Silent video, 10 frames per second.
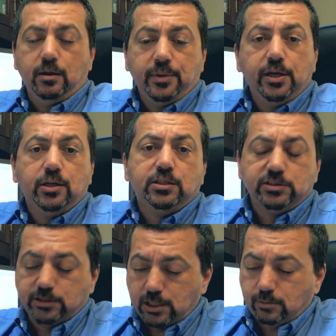I'm here at
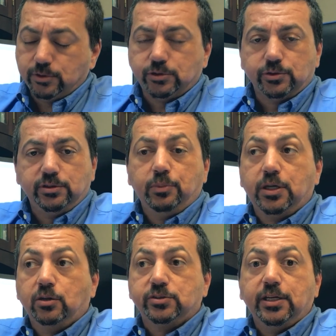Xometry
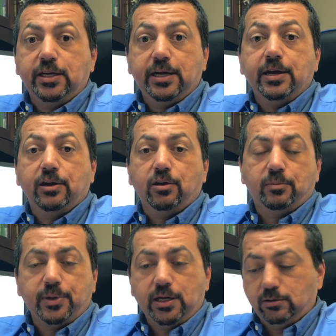because they care
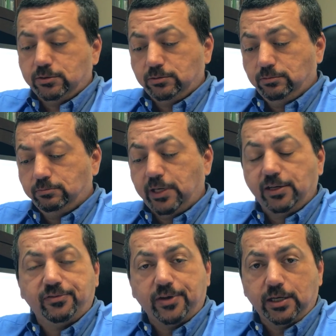about
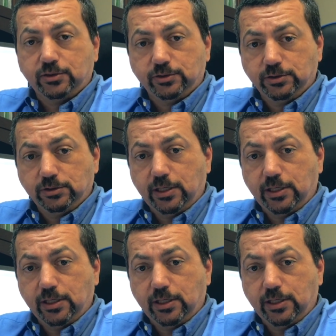manufacturing.